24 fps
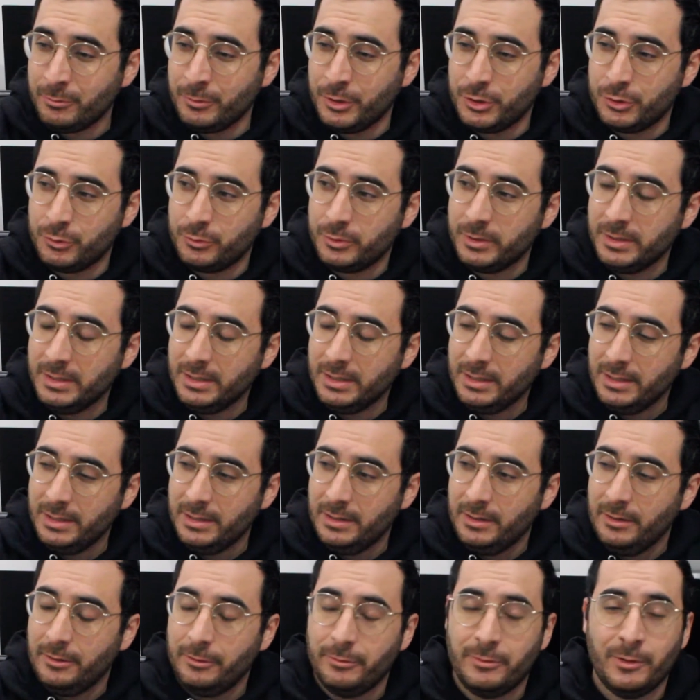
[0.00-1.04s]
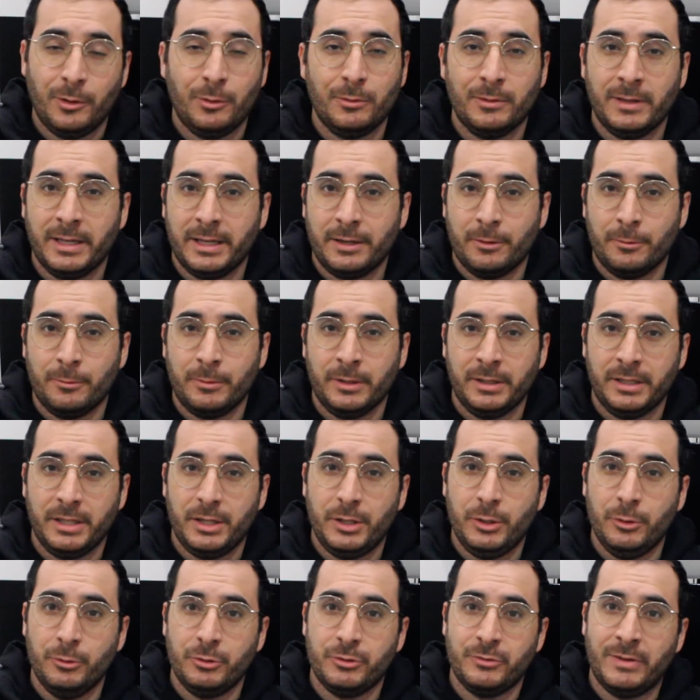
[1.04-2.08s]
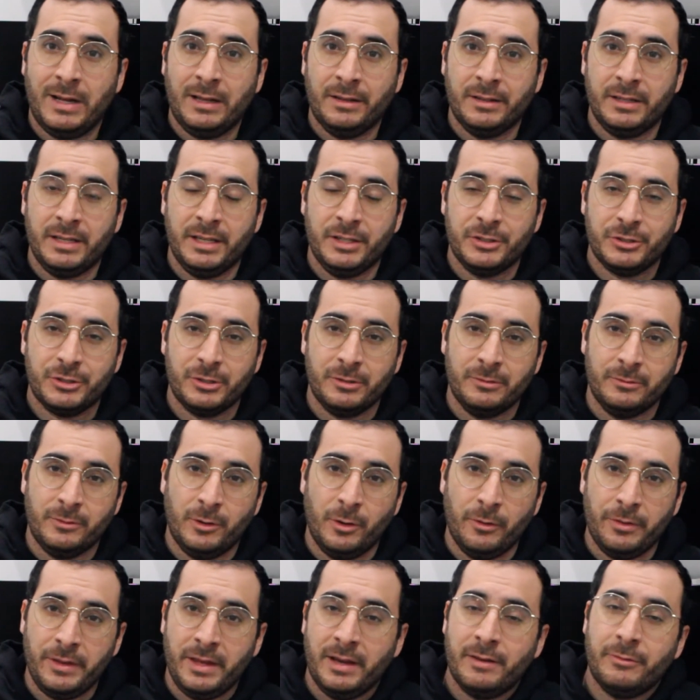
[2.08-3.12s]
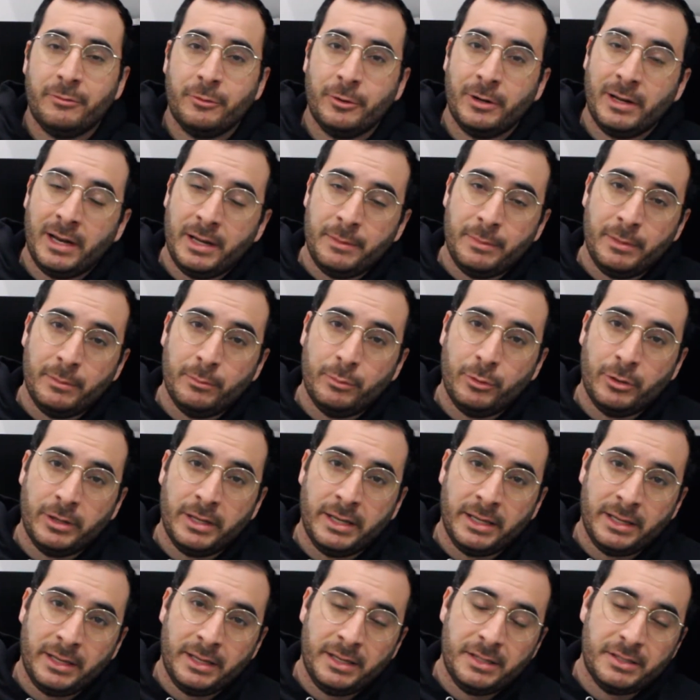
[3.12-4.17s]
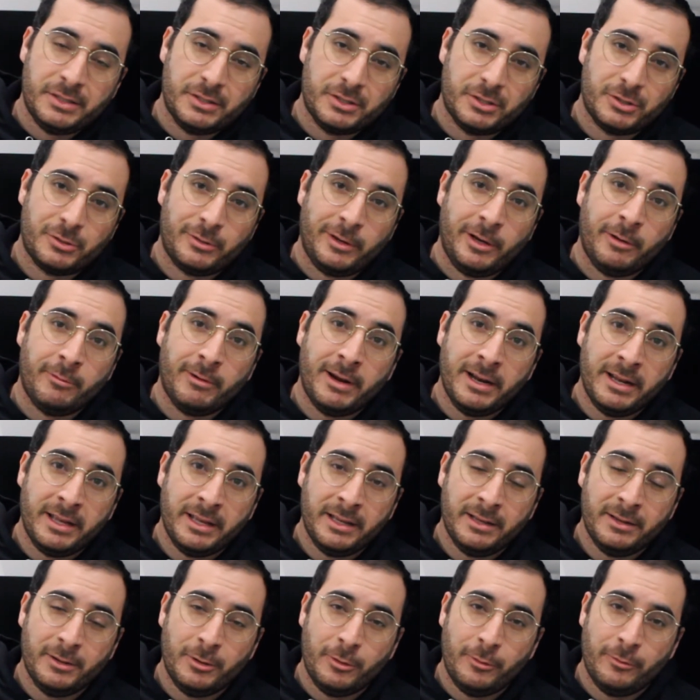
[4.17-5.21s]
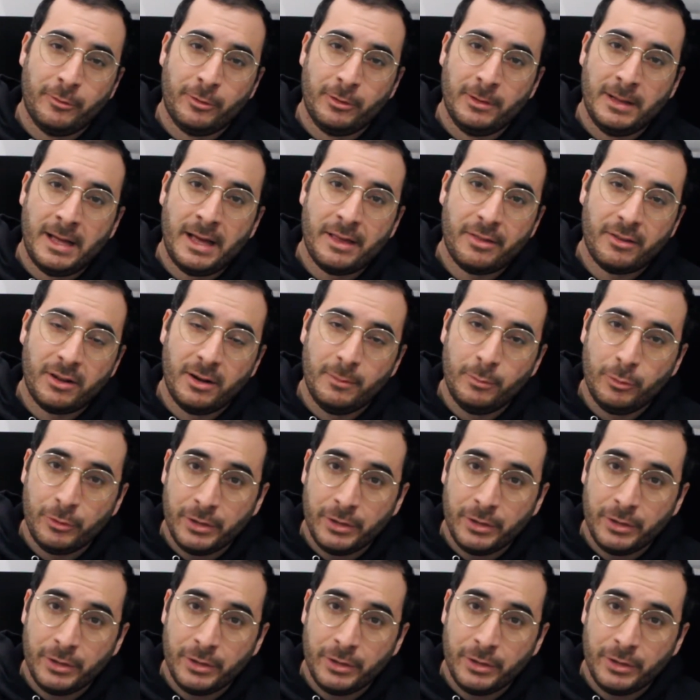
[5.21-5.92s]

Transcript: which felt like a really huge validation of all the effort I'd been putting into screenwriting over the last couple